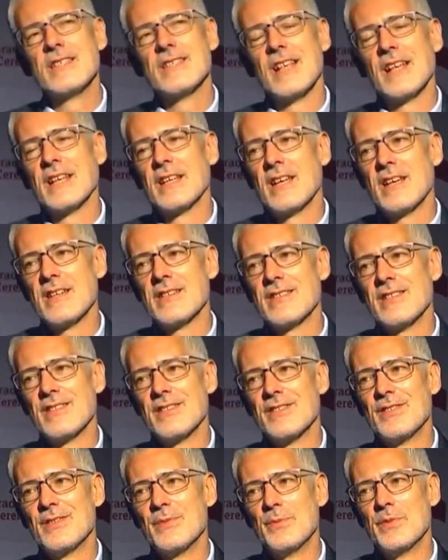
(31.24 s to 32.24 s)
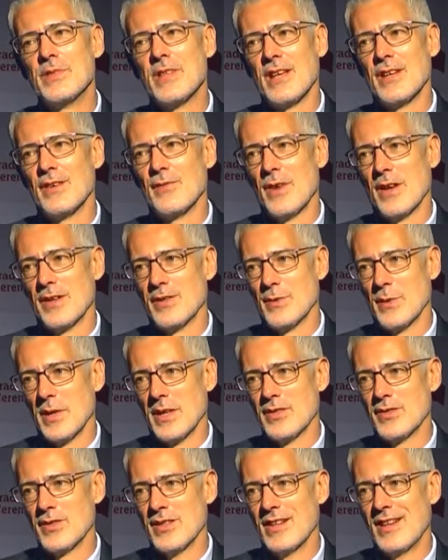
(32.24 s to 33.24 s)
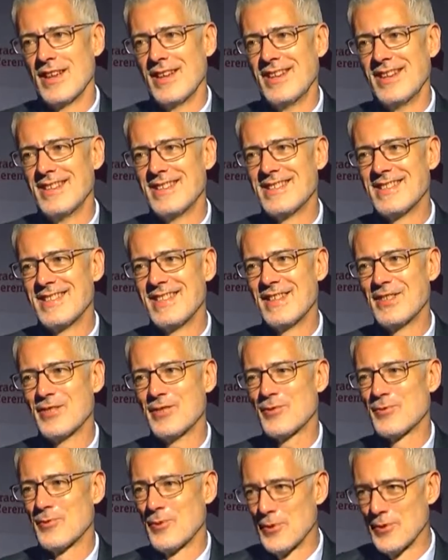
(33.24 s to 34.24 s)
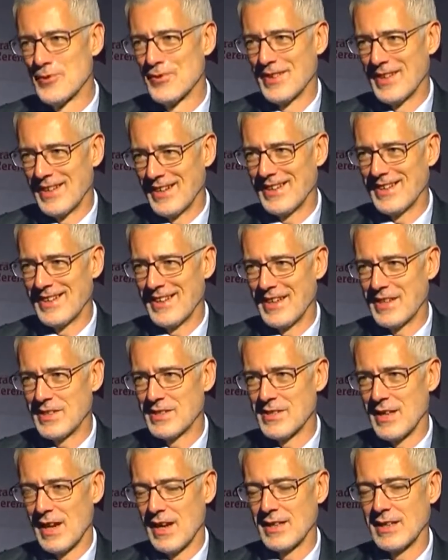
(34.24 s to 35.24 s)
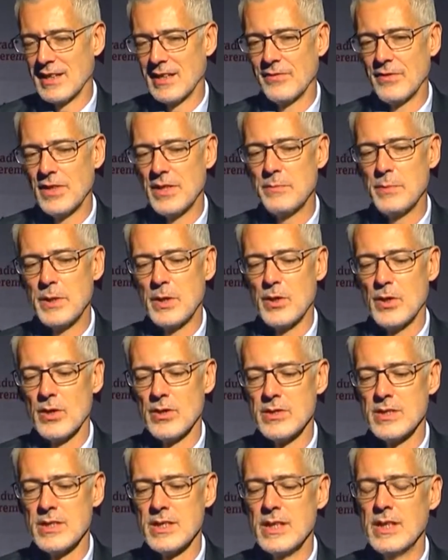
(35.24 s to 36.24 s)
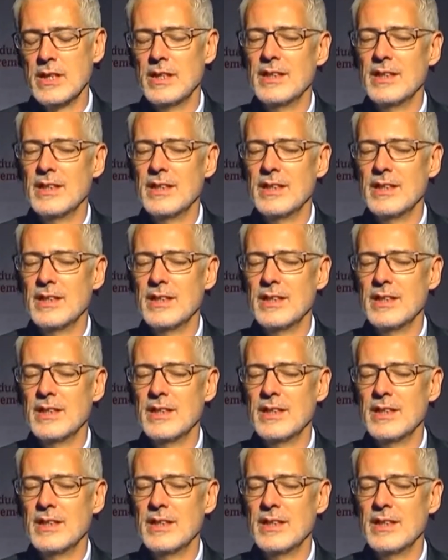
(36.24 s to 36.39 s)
is Lancaster's second graduation, and it's an extraordinarily exciting event because